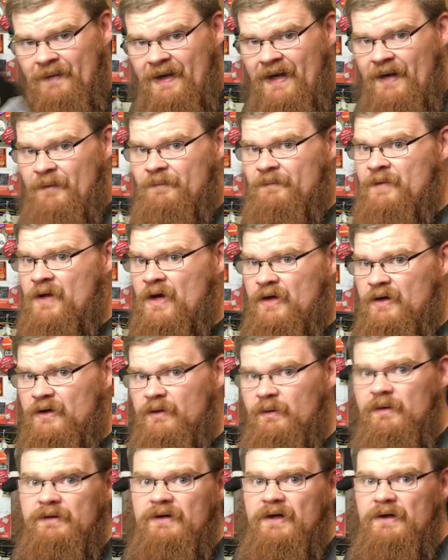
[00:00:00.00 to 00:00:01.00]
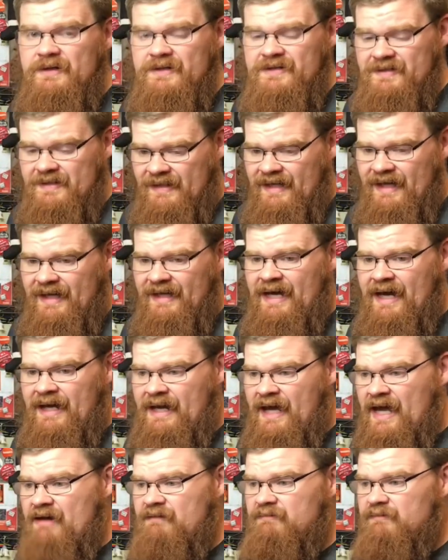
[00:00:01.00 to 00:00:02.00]
Now, you will notice that I
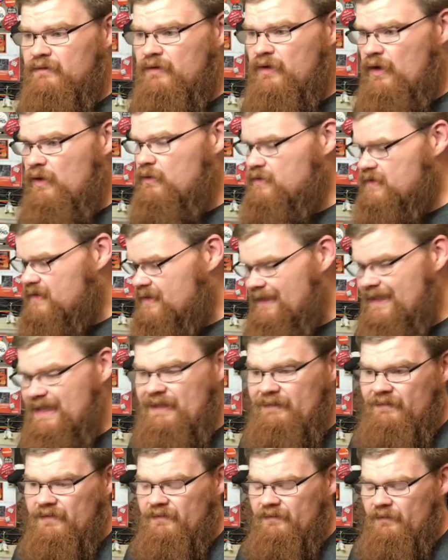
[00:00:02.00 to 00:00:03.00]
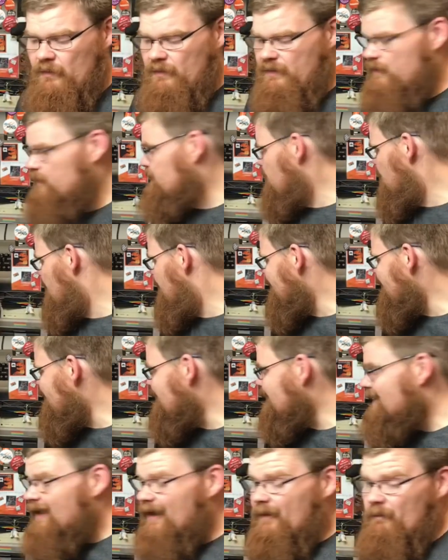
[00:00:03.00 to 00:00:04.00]
have no sleeves for them. They
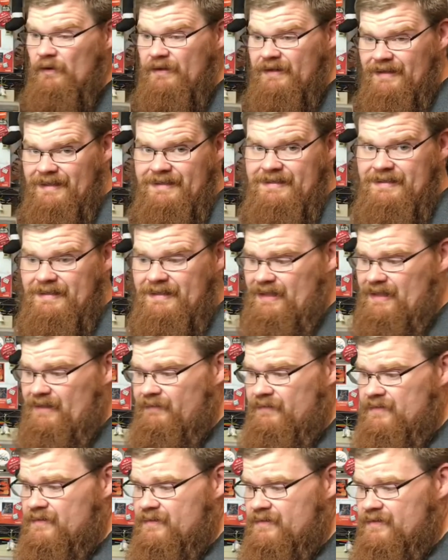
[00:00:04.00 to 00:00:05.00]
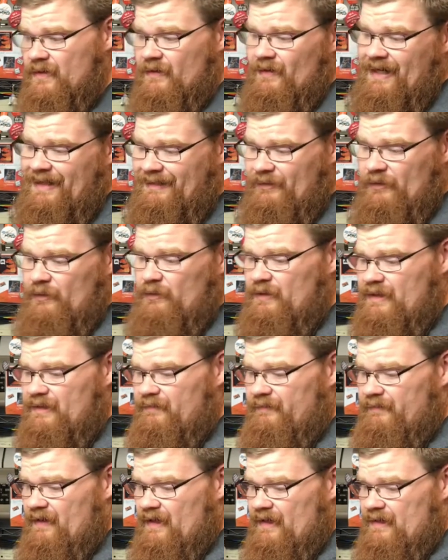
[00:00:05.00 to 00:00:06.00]
didn't come with any sleeves. So I do need
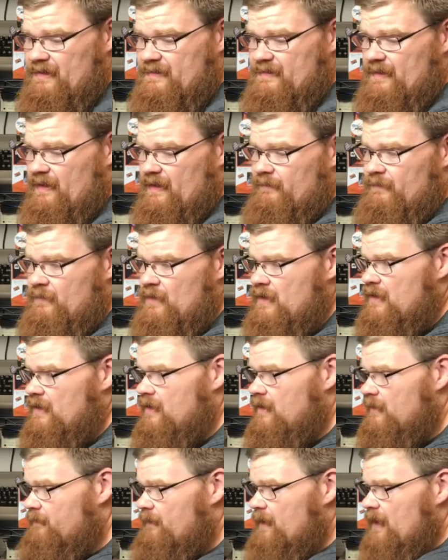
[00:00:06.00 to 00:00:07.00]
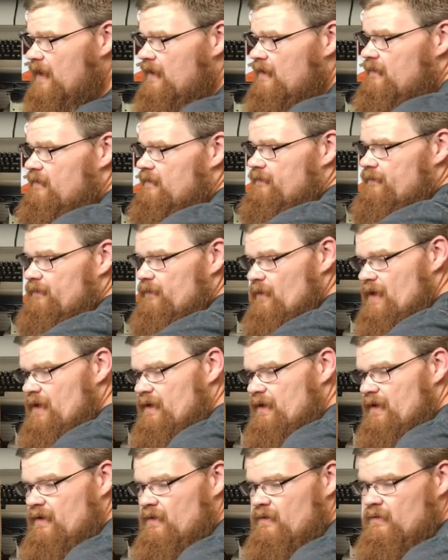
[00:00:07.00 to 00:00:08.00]
to find some. But for right
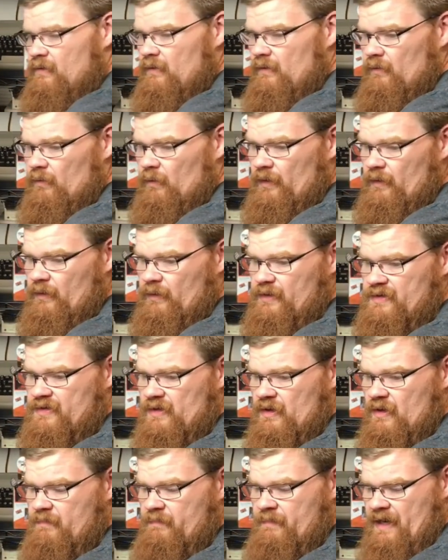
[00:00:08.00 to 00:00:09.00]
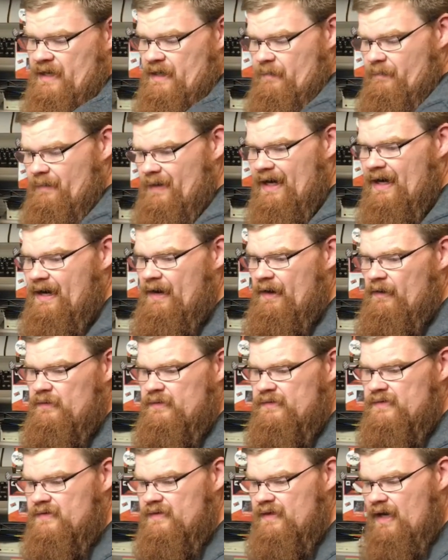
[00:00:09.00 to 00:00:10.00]
now, we're going to start making
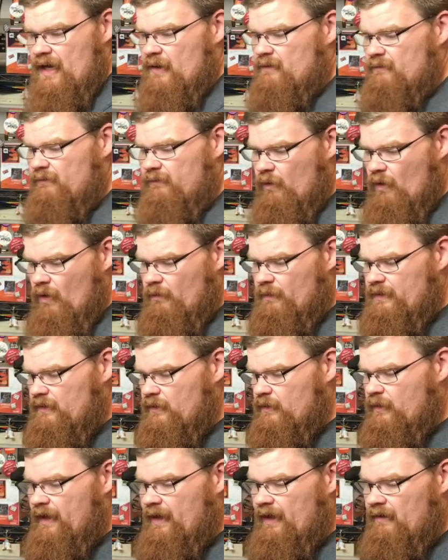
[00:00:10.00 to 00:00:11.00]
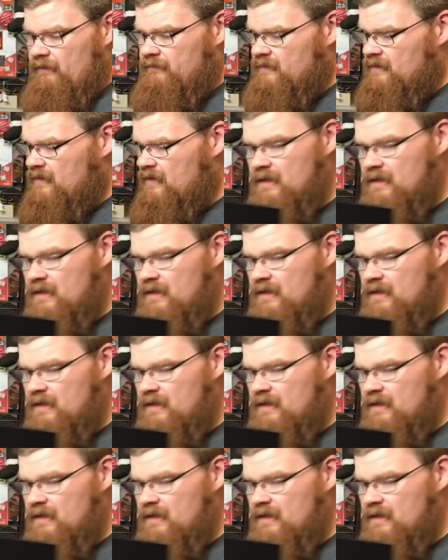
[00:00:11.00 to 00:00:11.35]
piles out of what we do have.